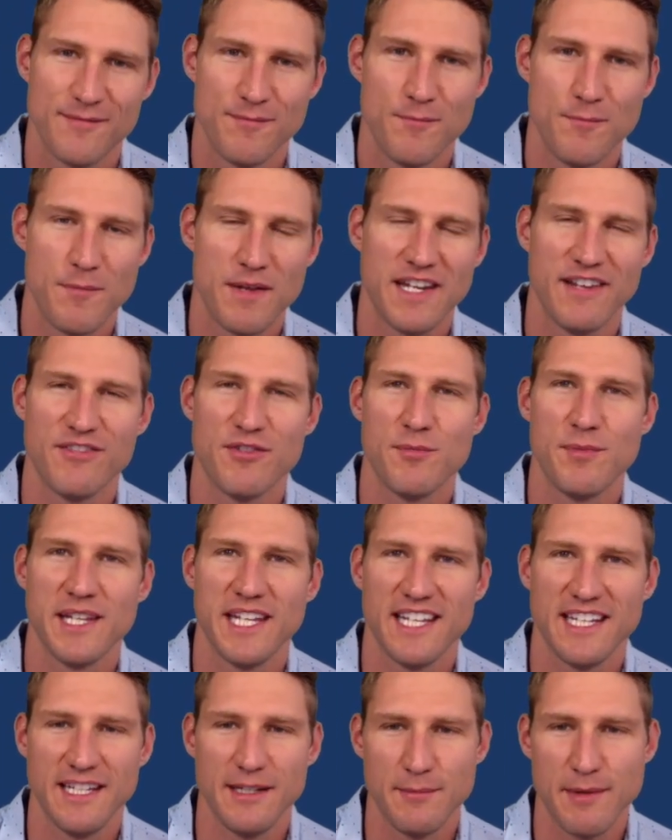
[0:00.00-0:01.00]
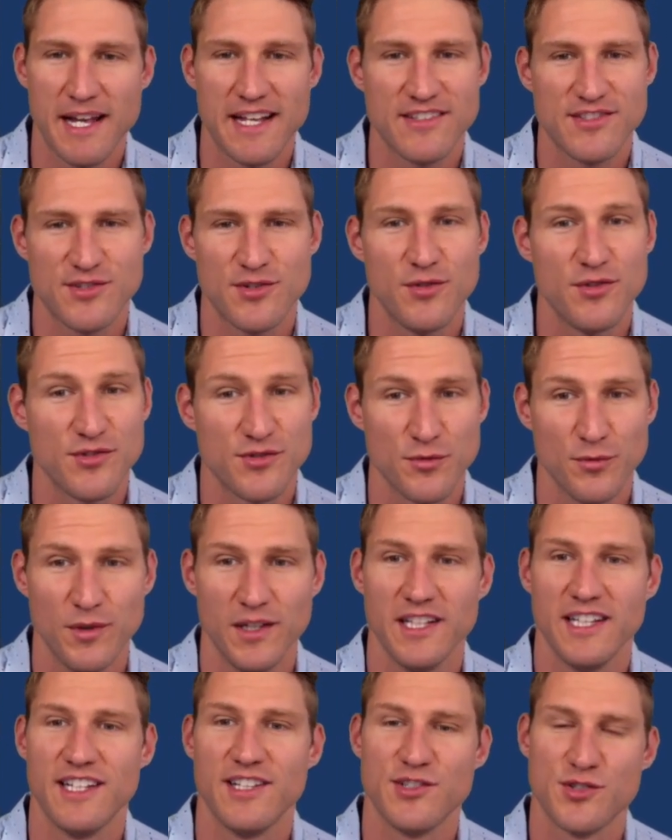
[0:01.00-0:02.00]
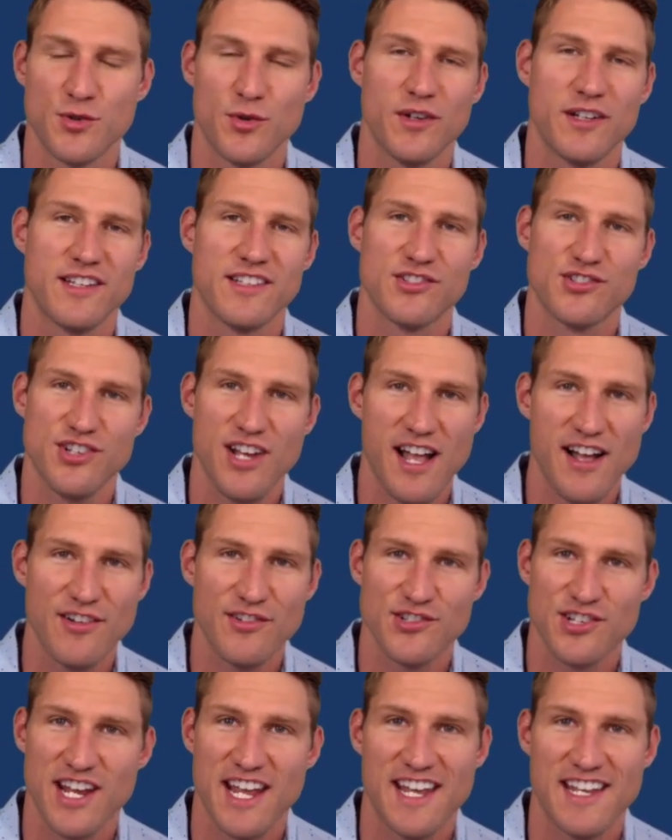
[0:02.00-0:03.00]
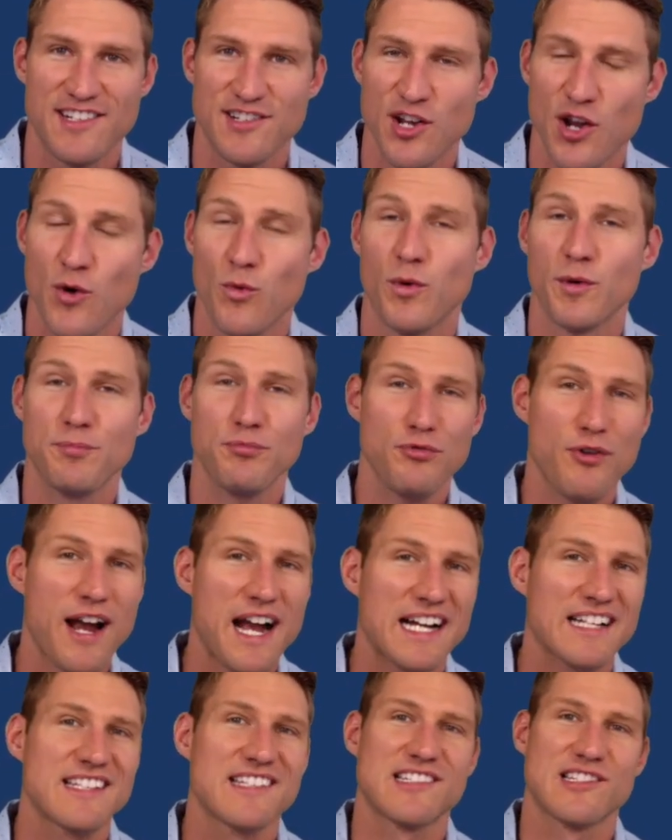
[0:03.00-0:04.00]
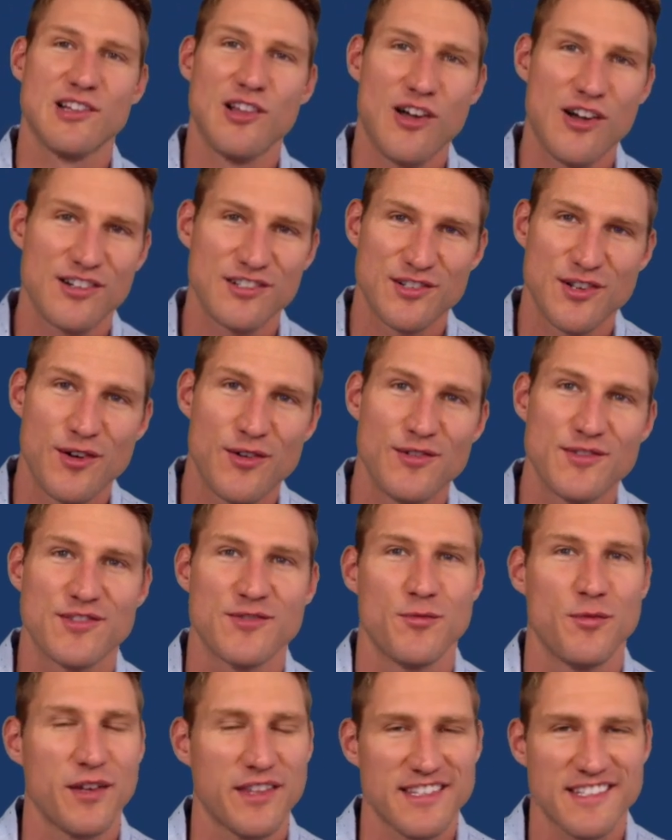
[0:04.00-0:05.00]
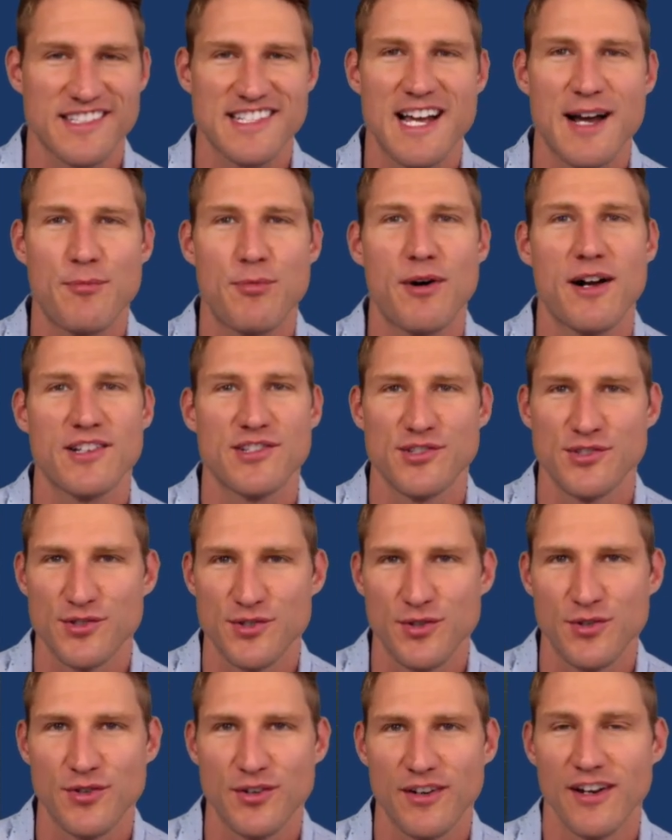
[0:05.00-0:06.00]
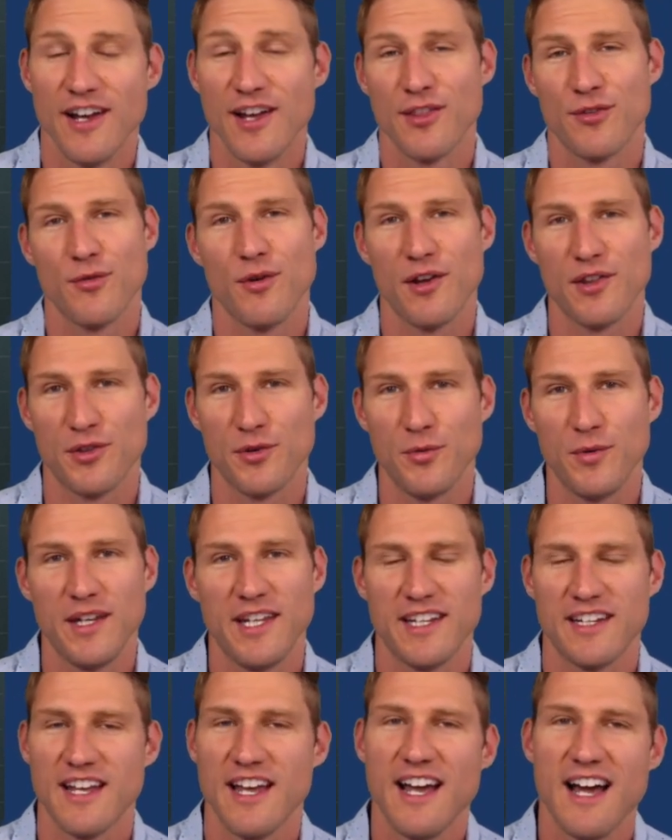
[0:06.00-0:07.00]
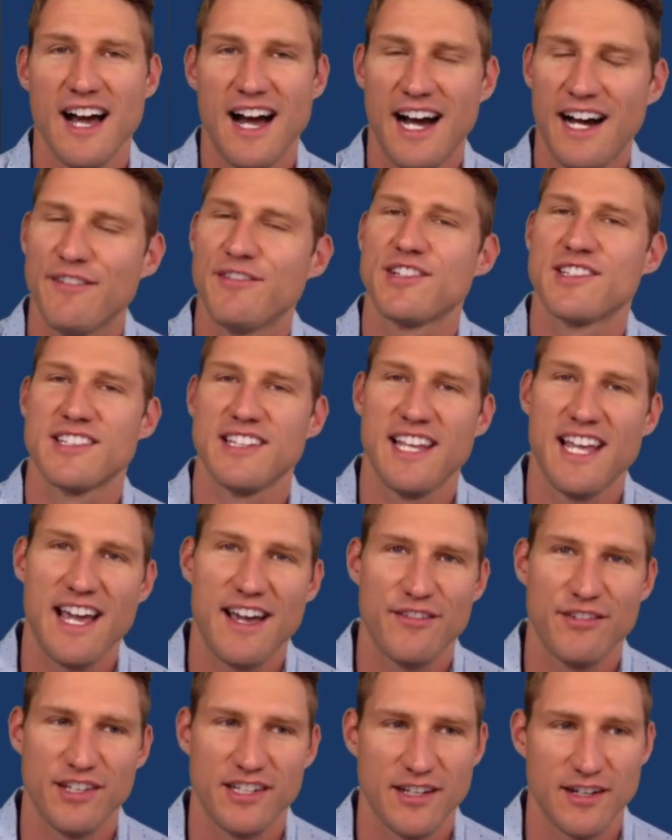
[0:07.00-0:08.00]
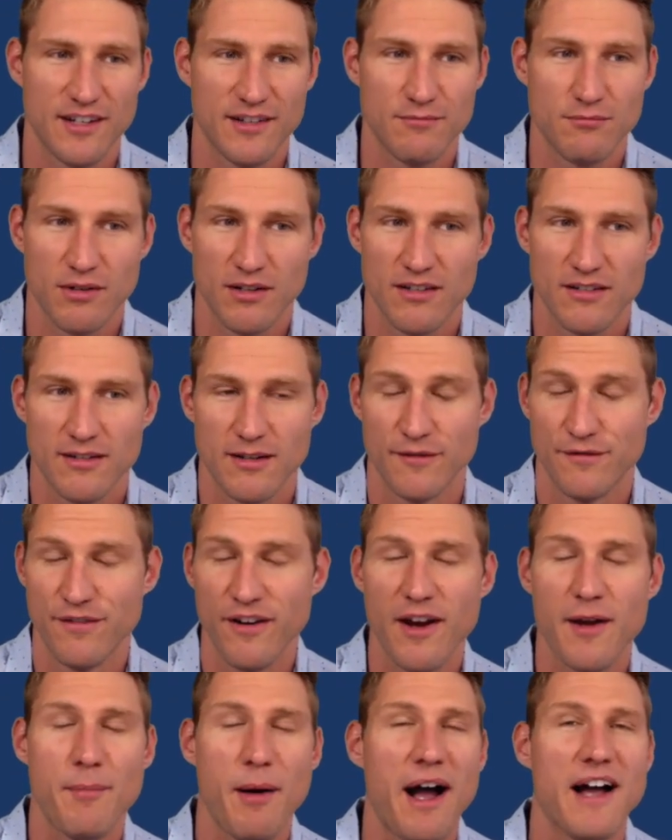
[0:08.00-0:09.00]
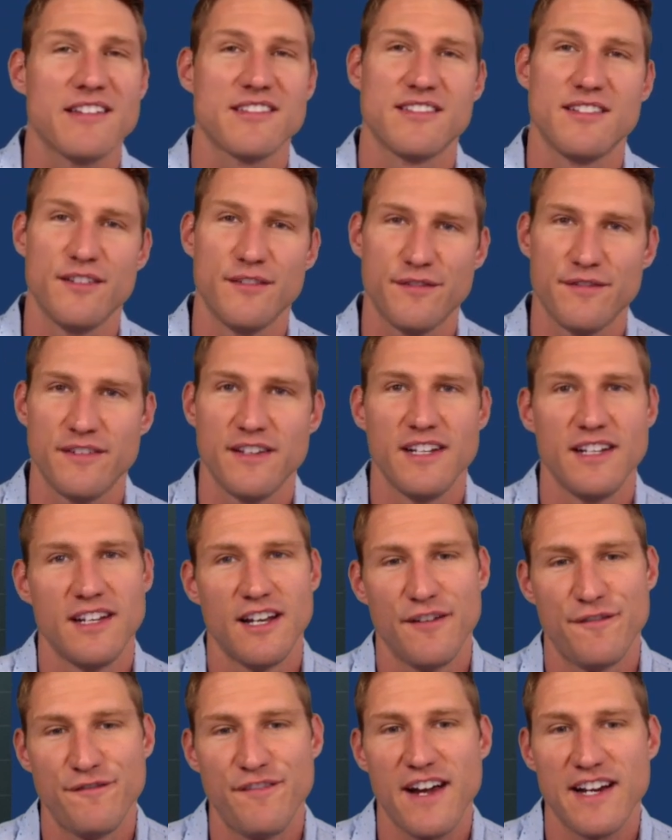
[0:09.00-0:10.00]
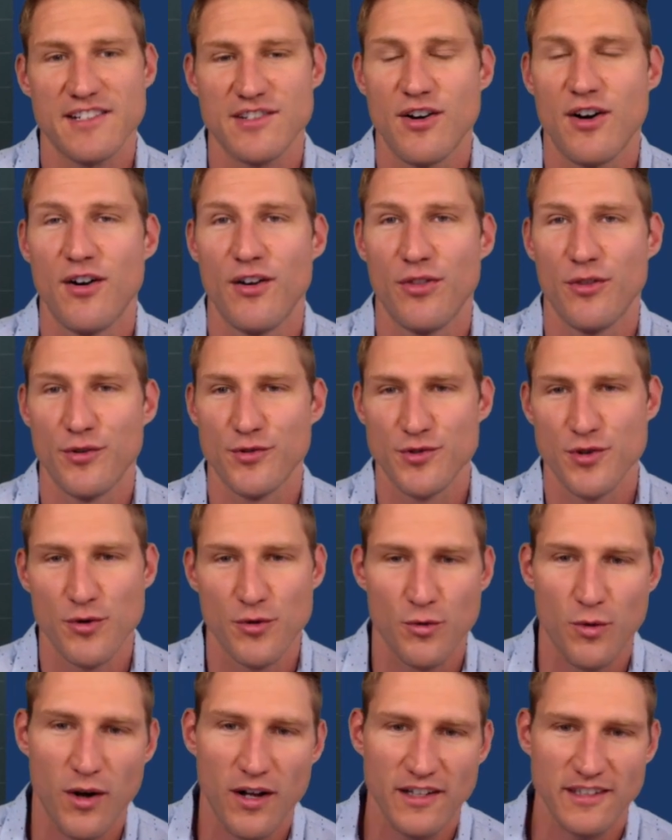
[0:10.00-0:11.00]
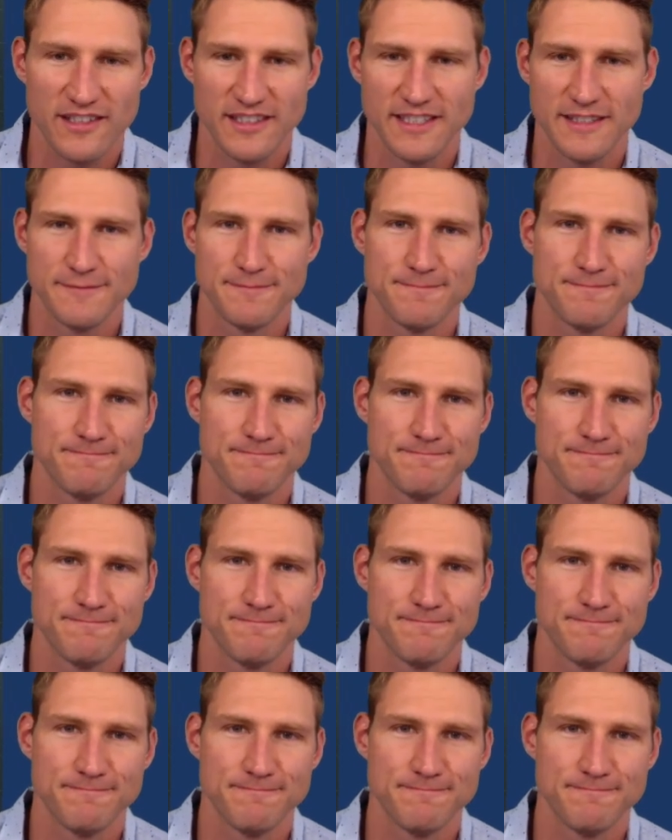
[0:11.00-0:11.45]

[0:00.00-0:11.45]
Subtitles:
Many of the beginning band students really enjoyed this challenge and would practice long tones with a stopwatch and tuner throughout the week, obviously having a very positive effect on their tone quality.